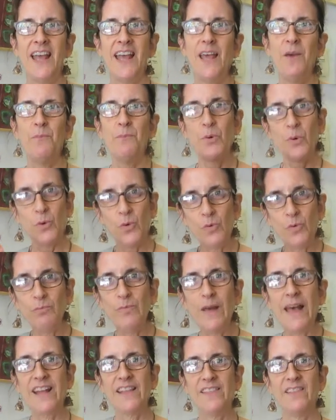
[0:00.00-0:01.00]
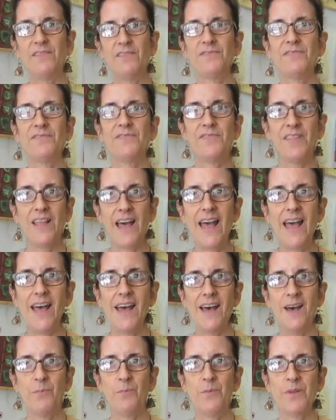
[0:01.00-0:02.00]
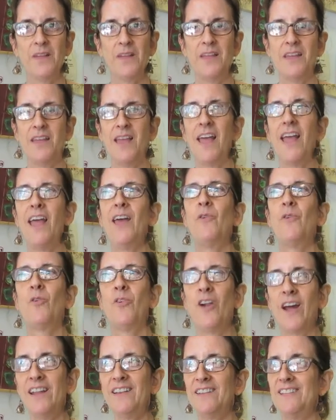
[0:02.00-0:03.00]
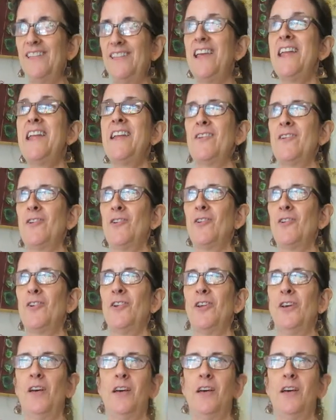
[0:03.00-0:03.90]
and pulled back the flap, and right there,